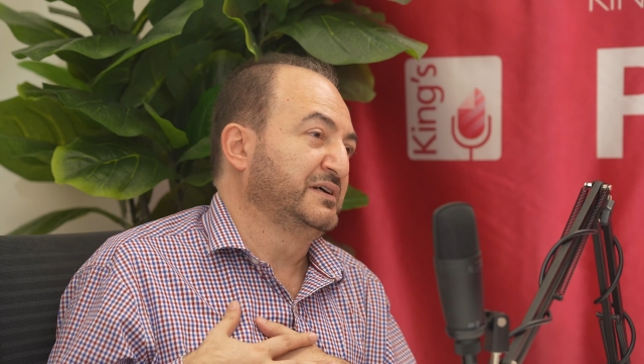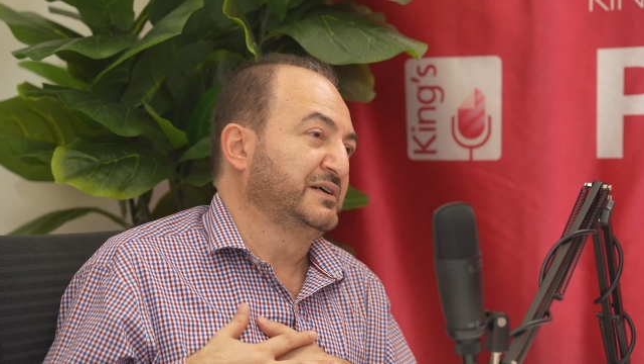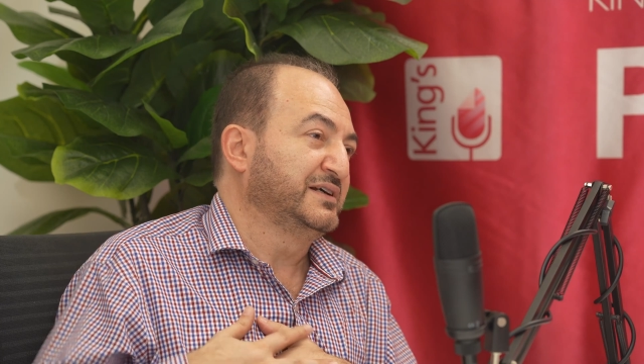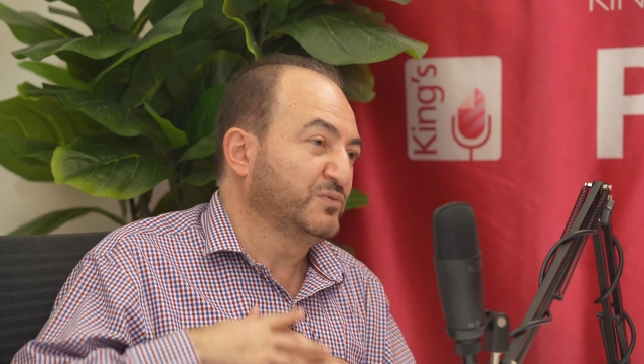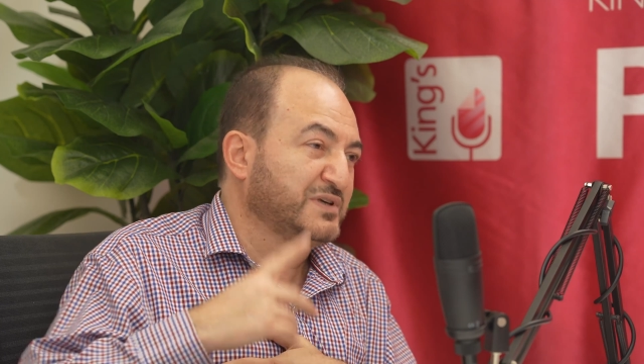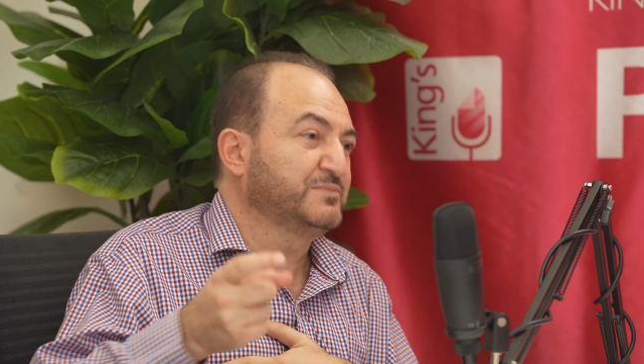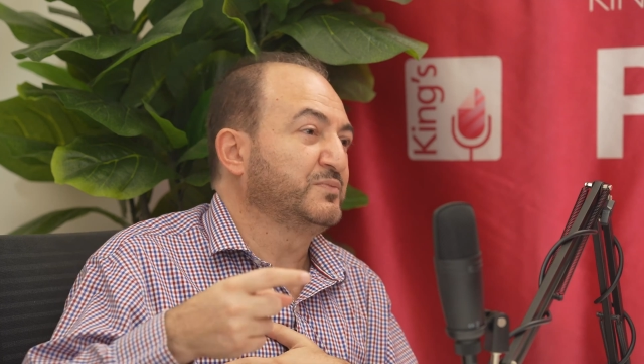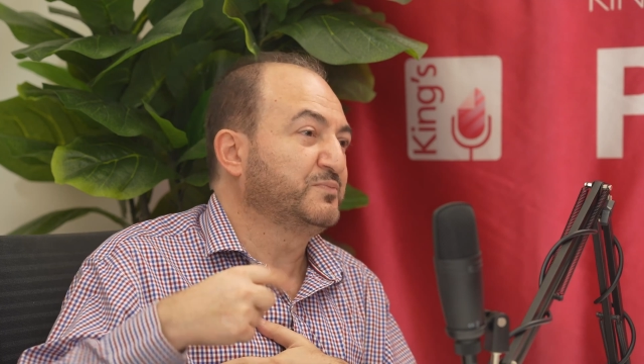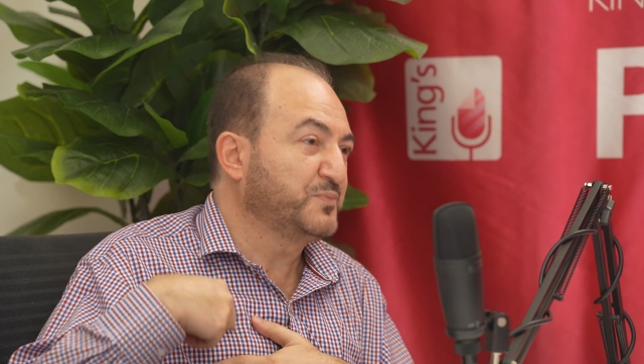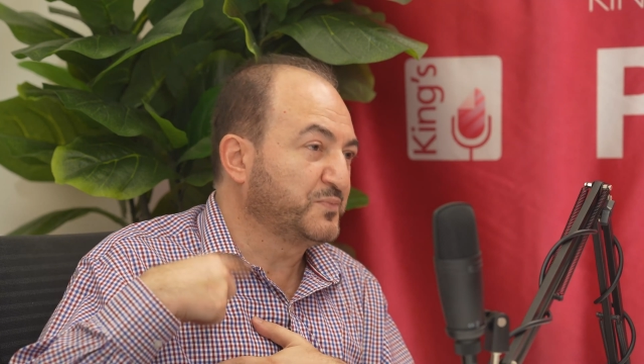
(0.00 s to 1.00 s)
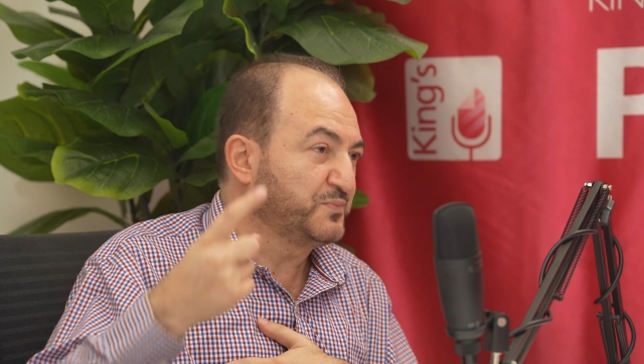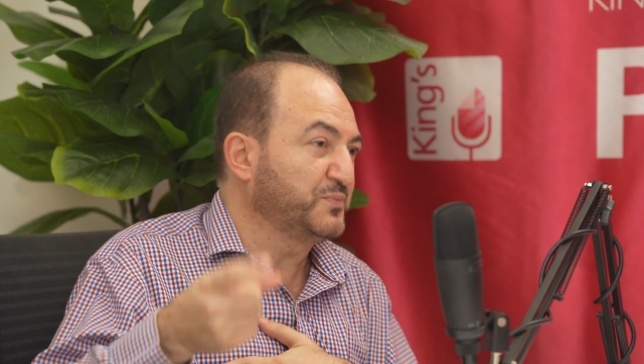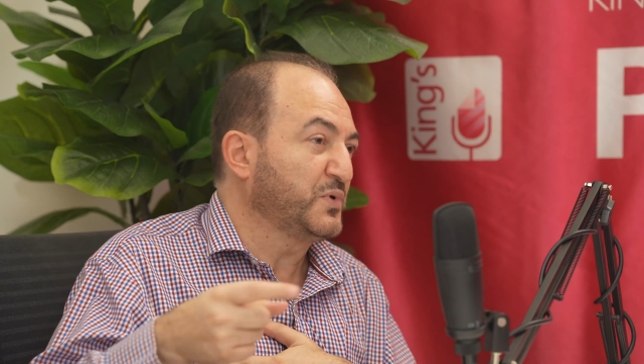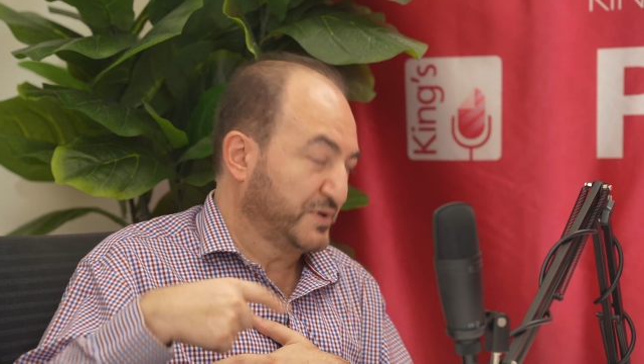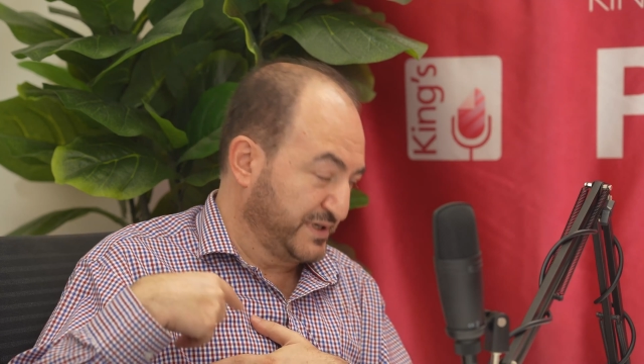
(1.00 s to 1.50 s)
This was, was, back in the US.
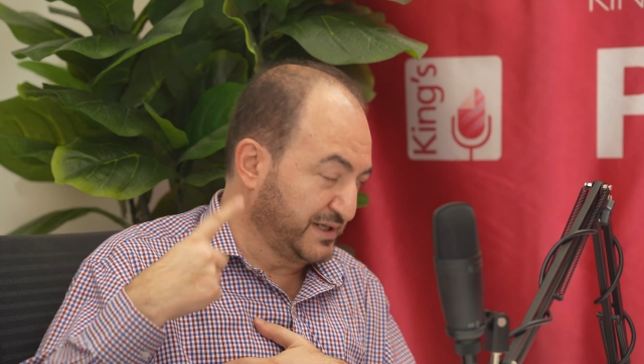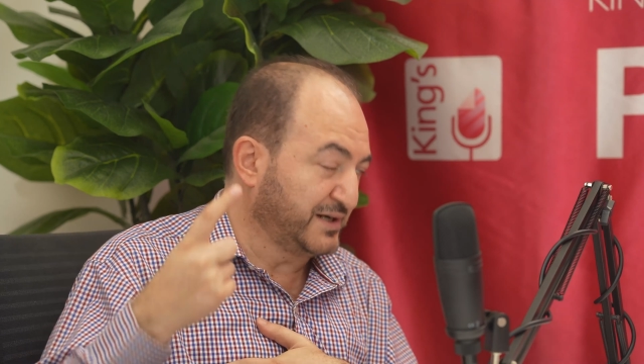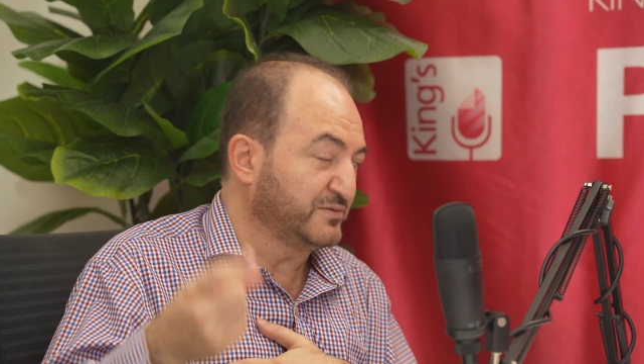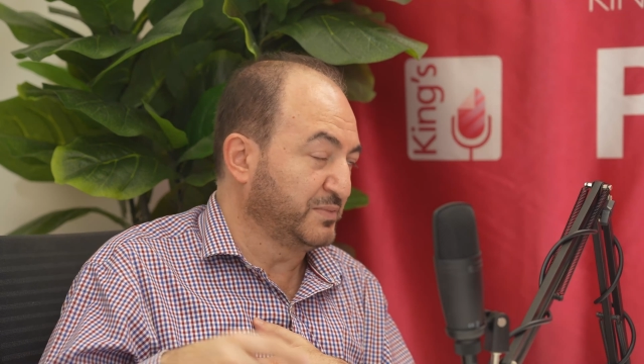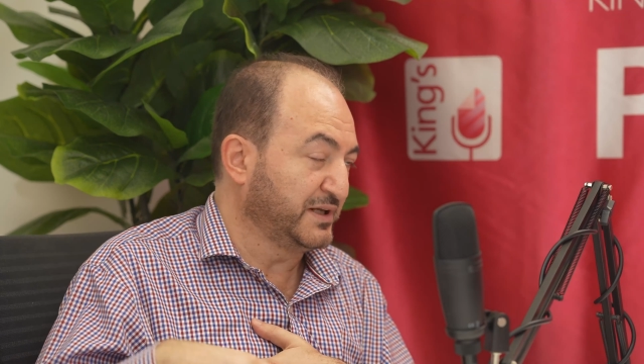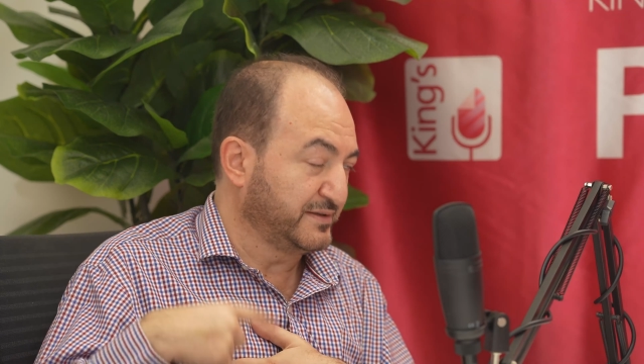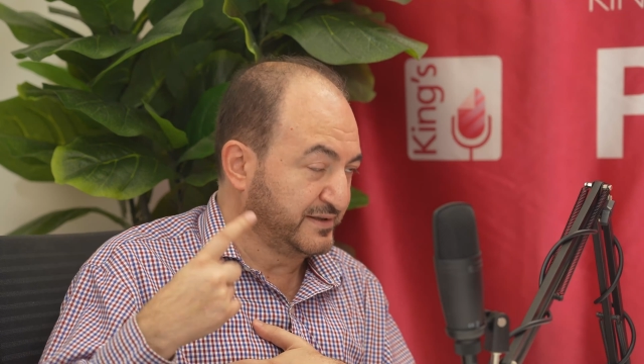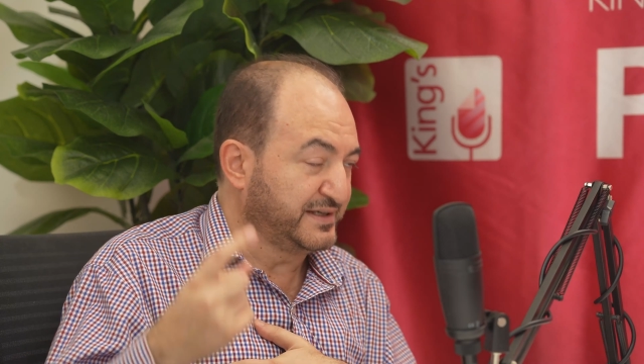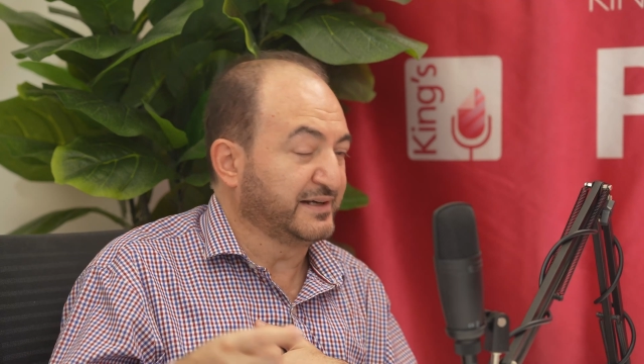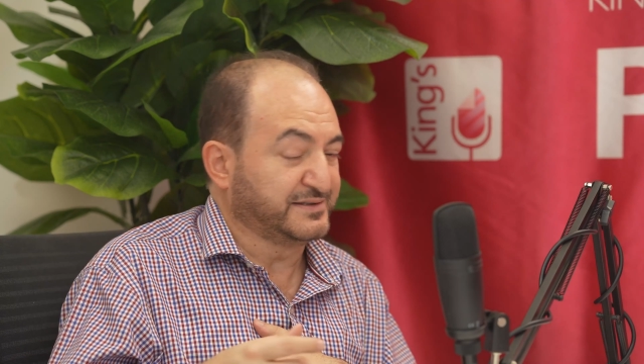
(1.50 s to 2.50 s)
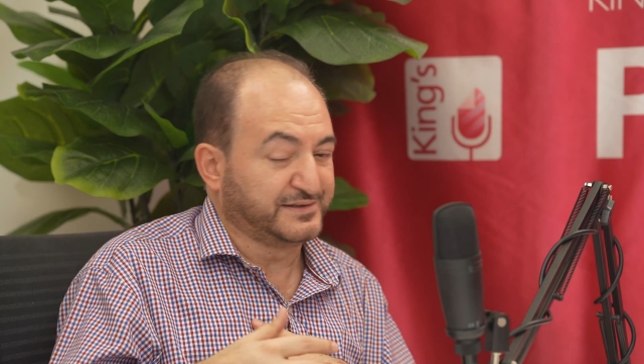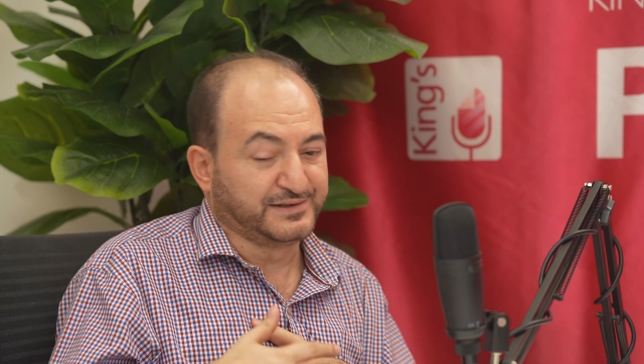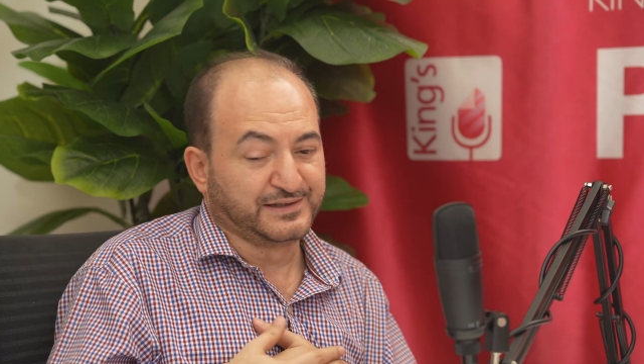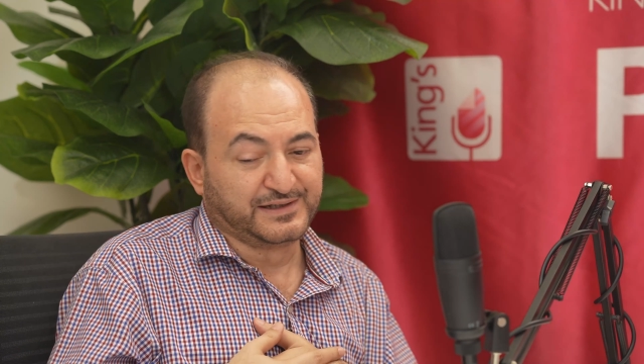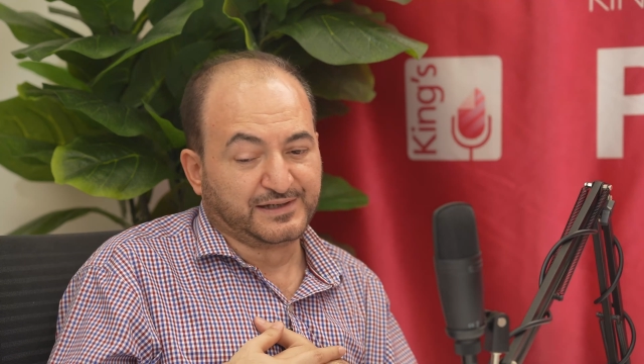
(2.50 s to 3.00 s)
Pouring out blood, yes.
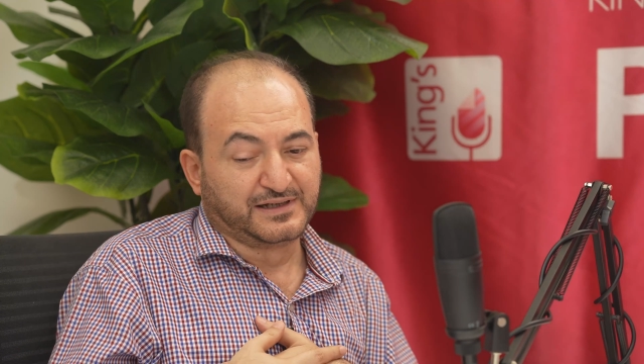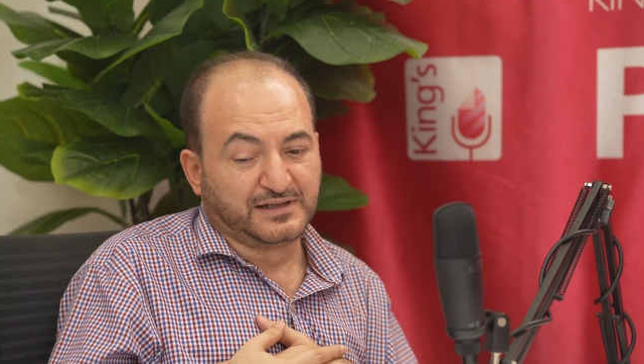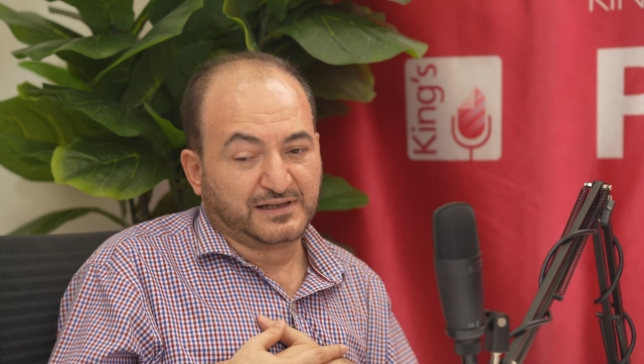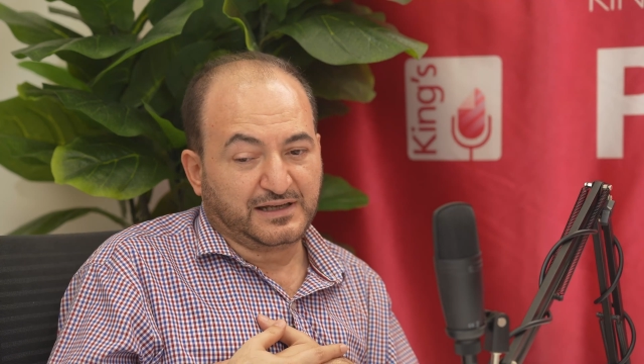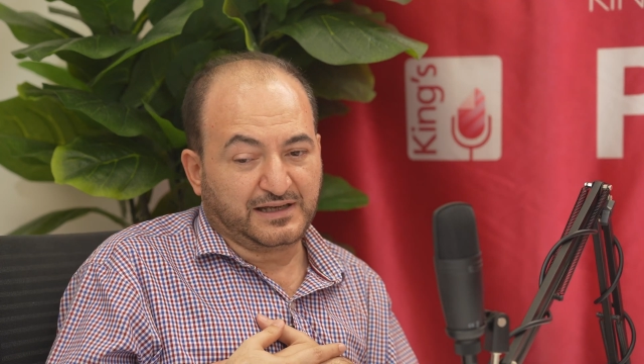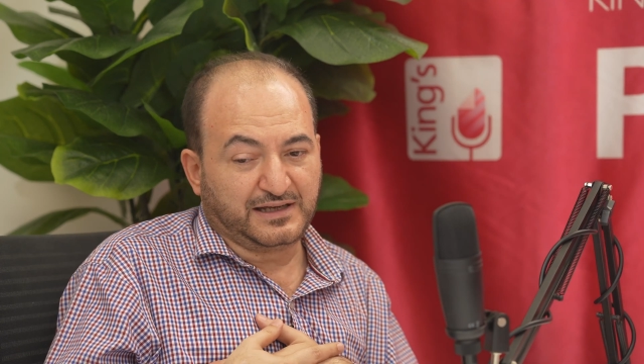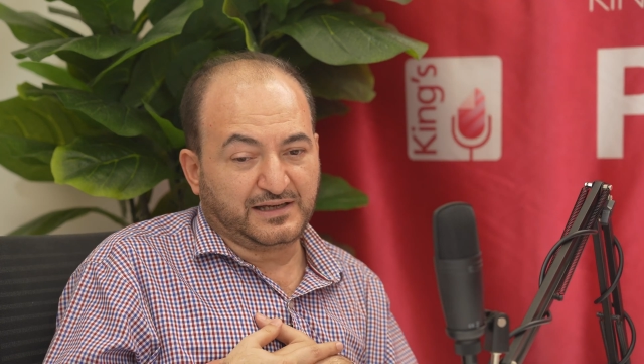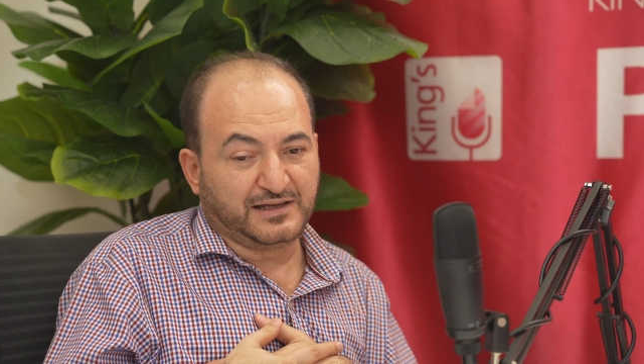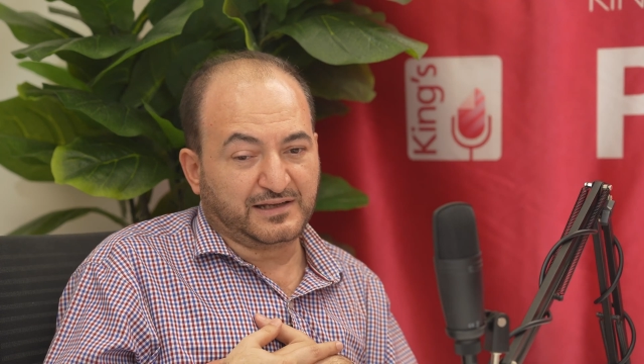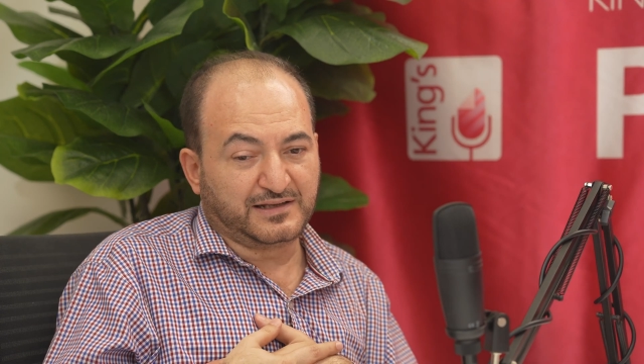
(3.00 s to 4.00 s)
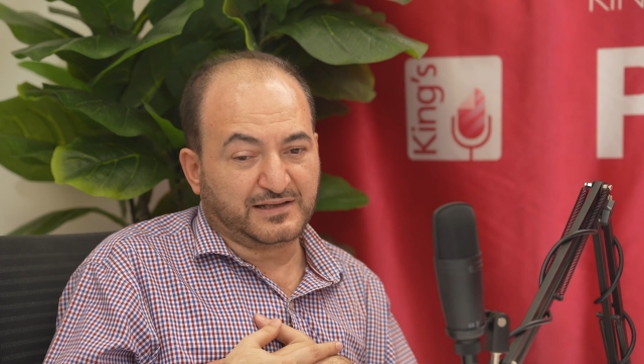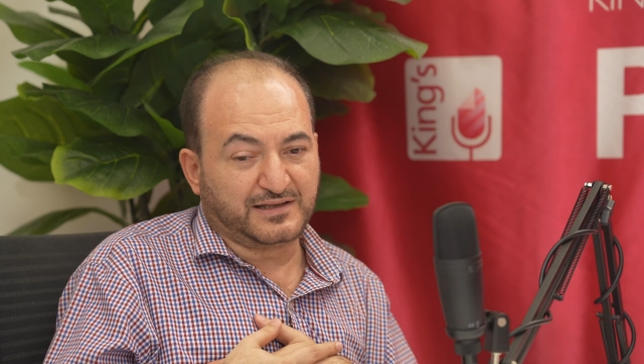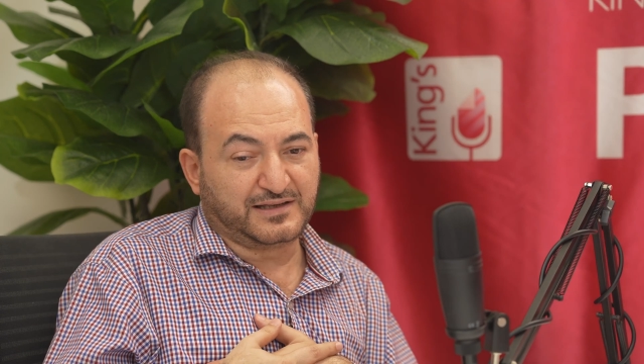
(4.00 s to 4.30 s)
Mm-hmm. And